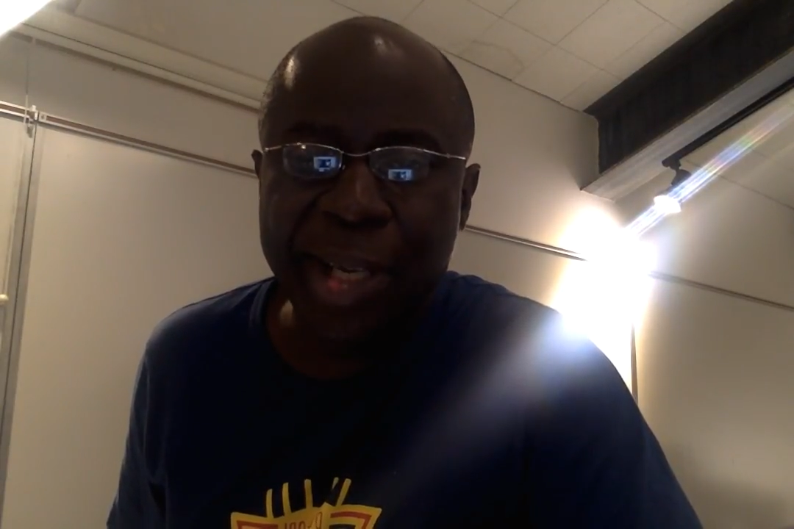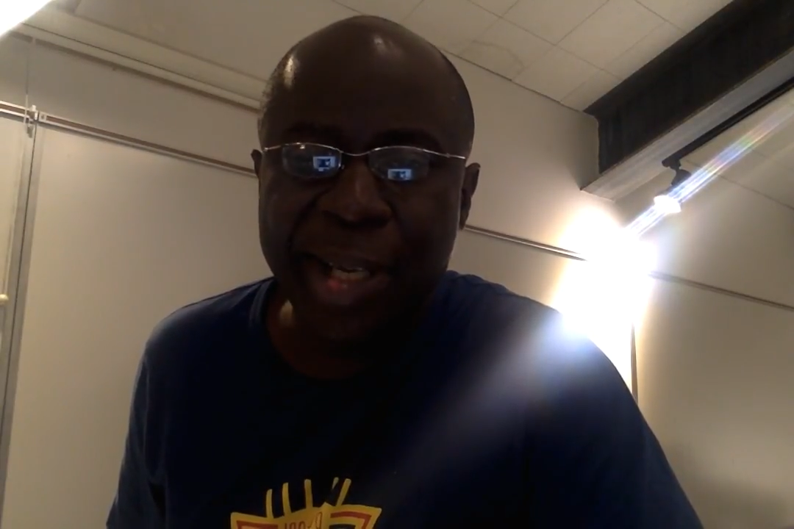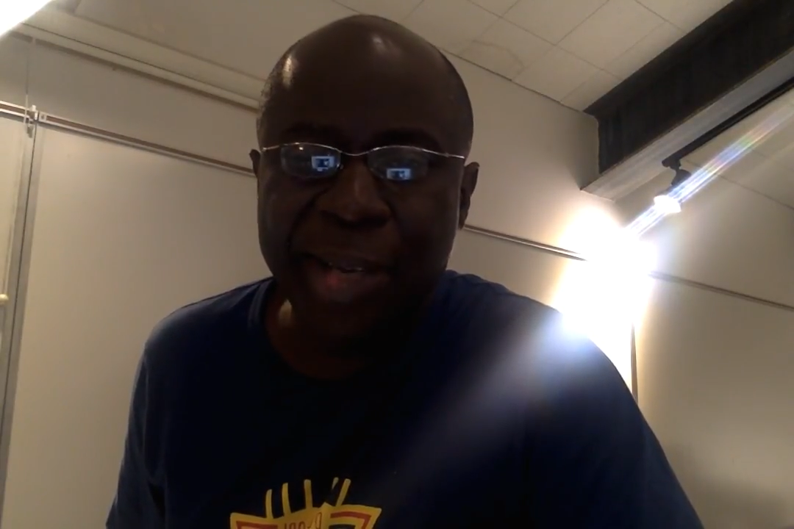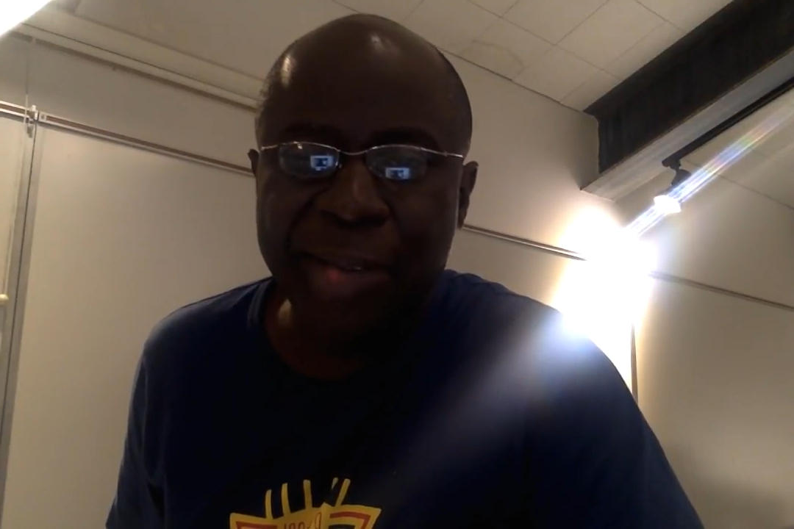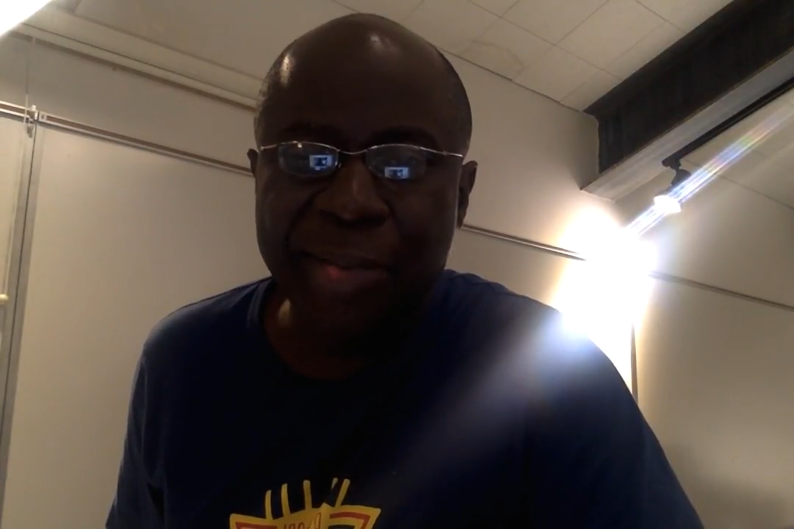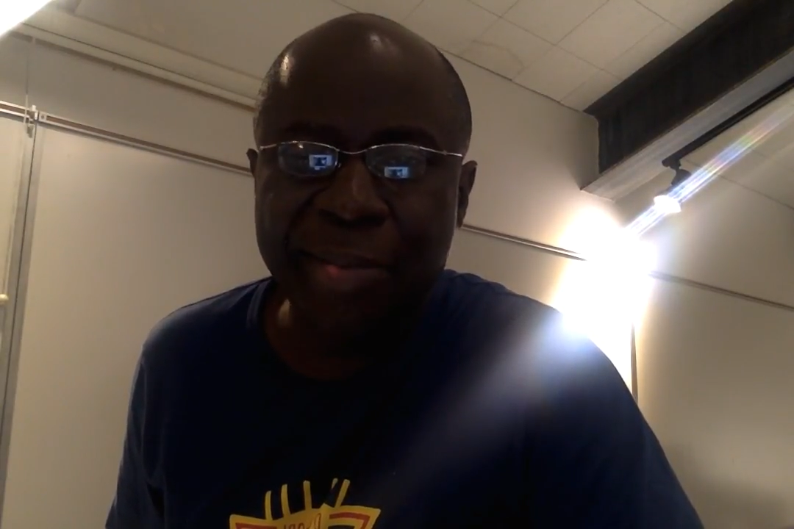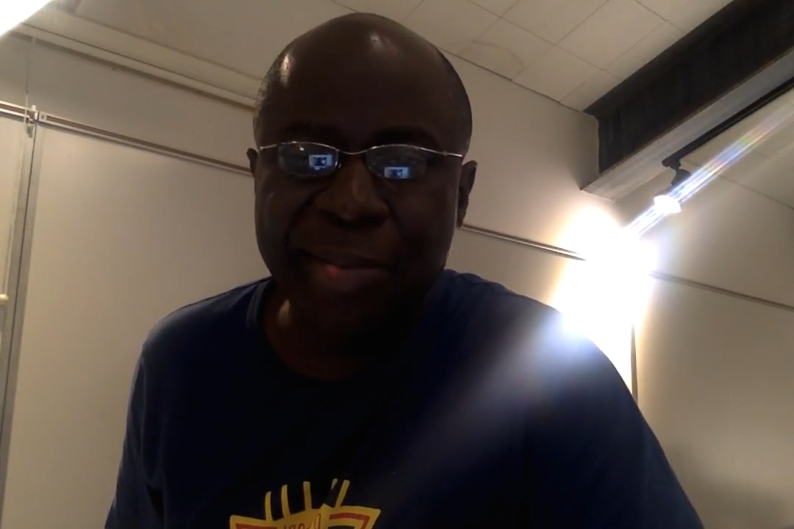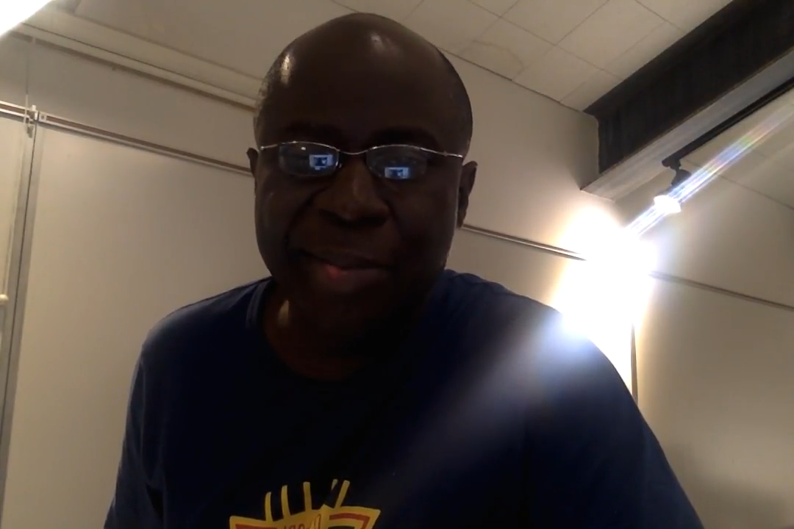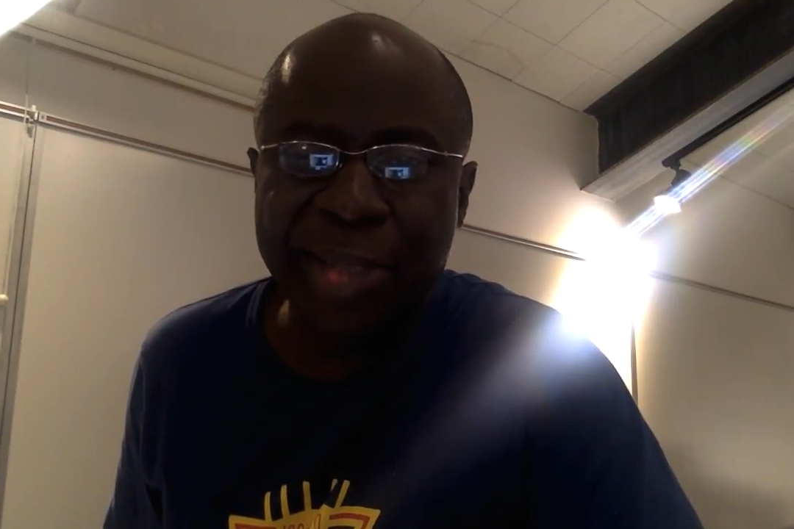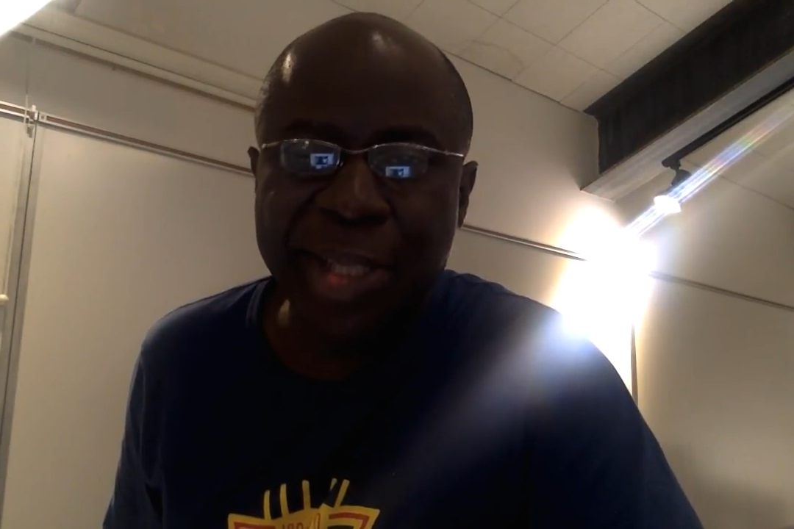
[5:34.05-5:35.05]
care.
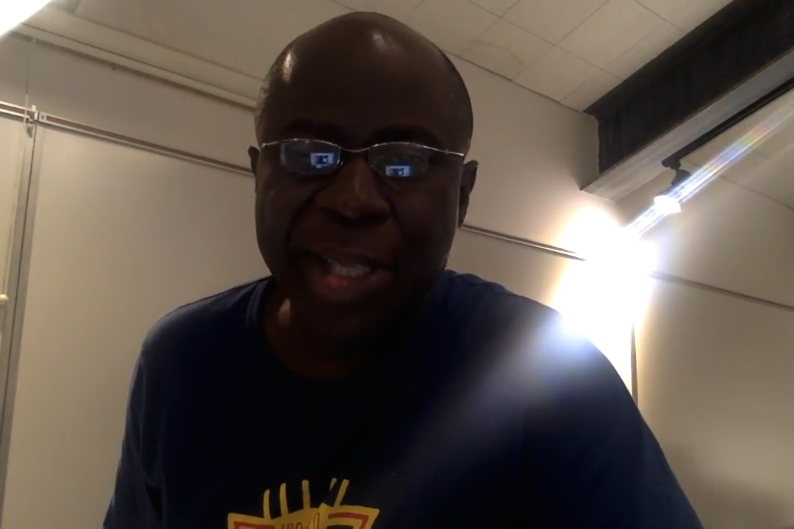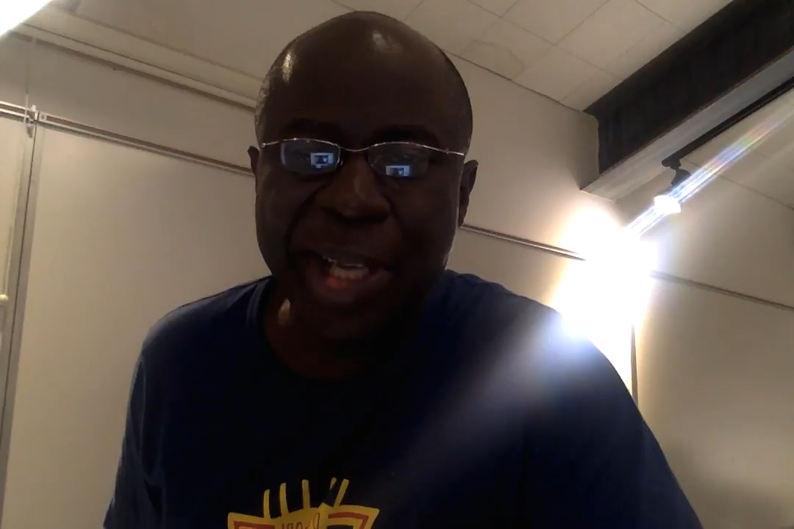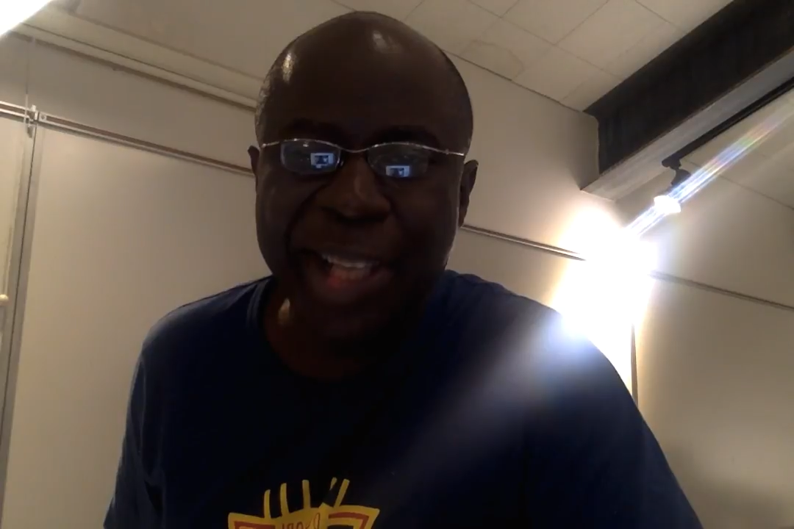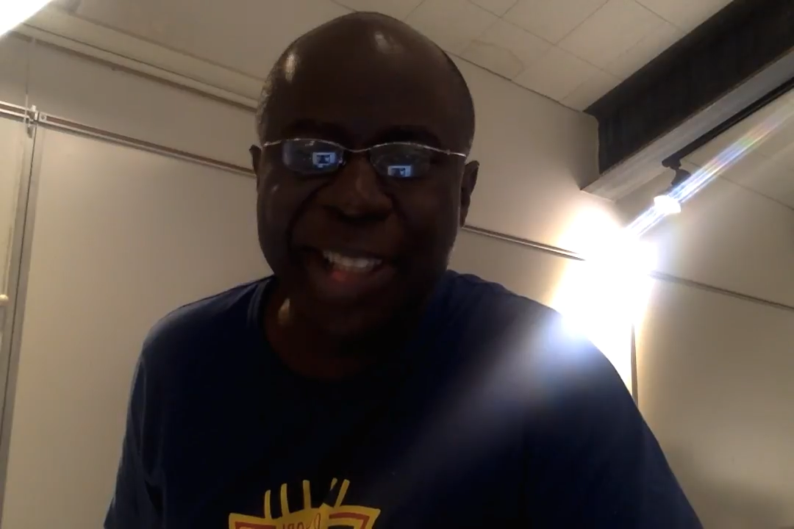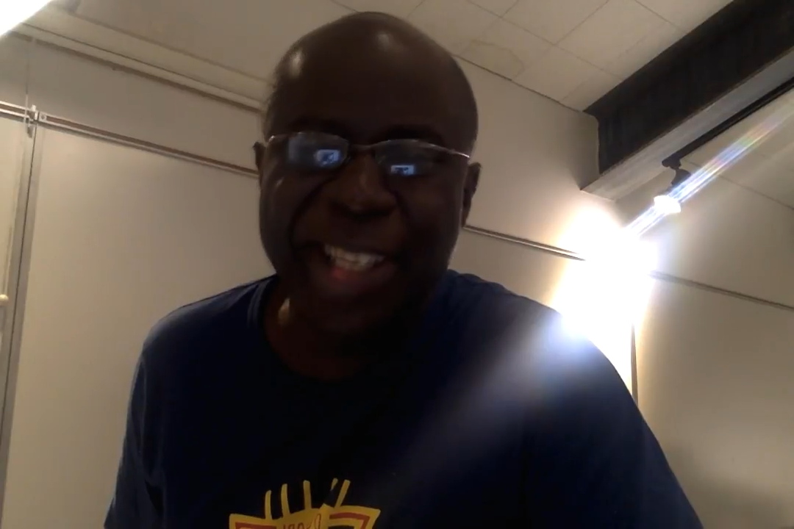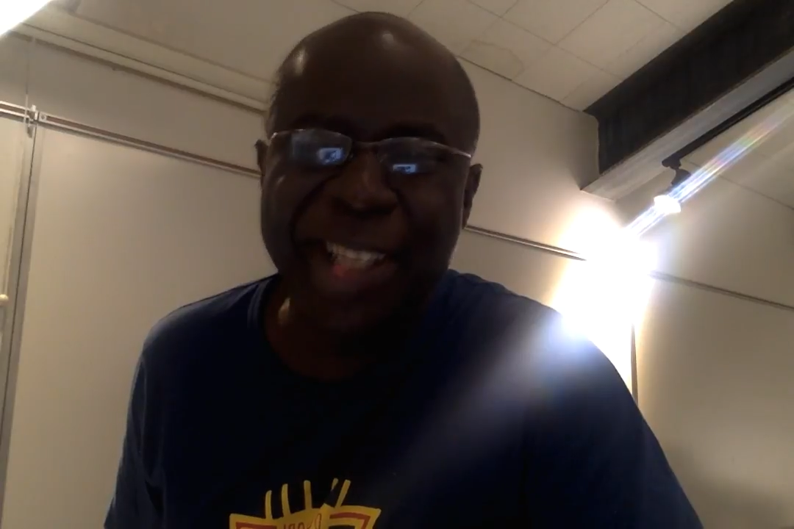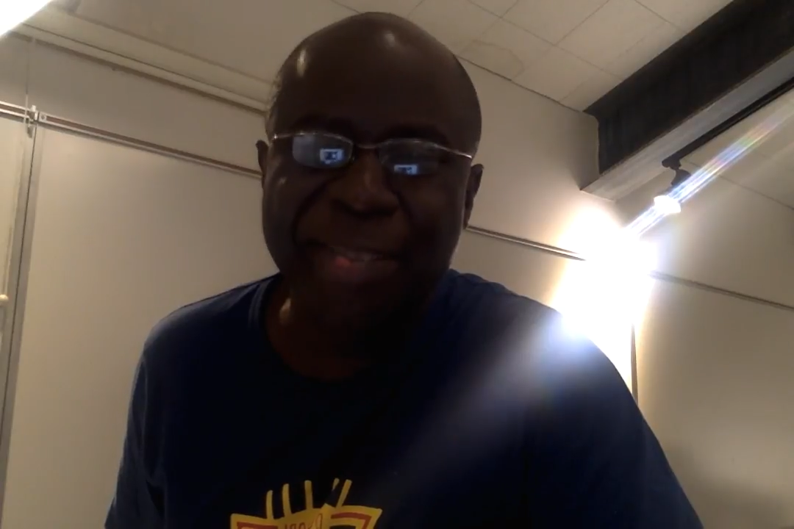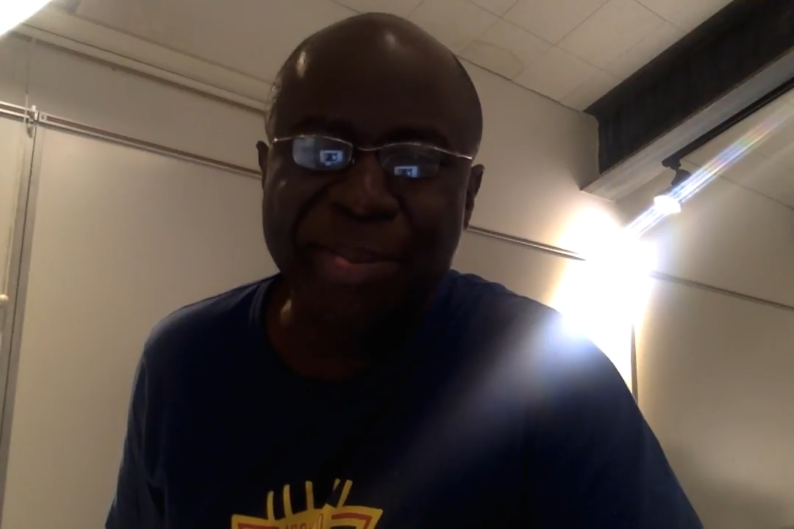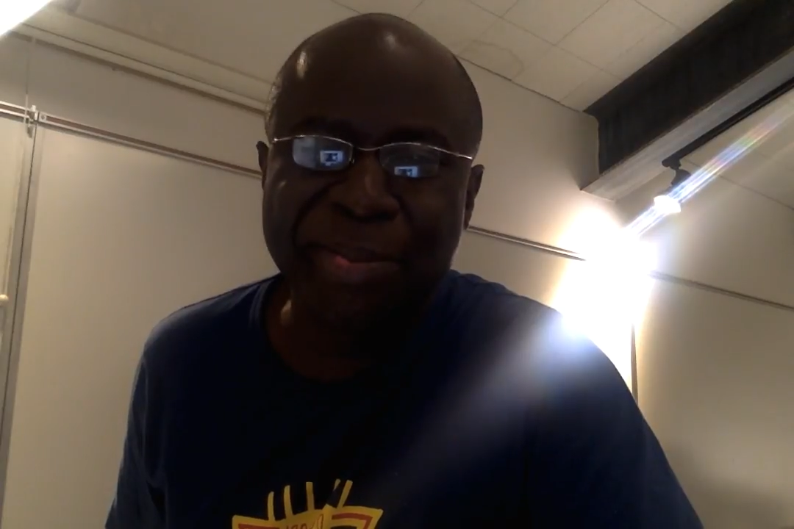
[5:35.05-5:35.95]
See you the next time.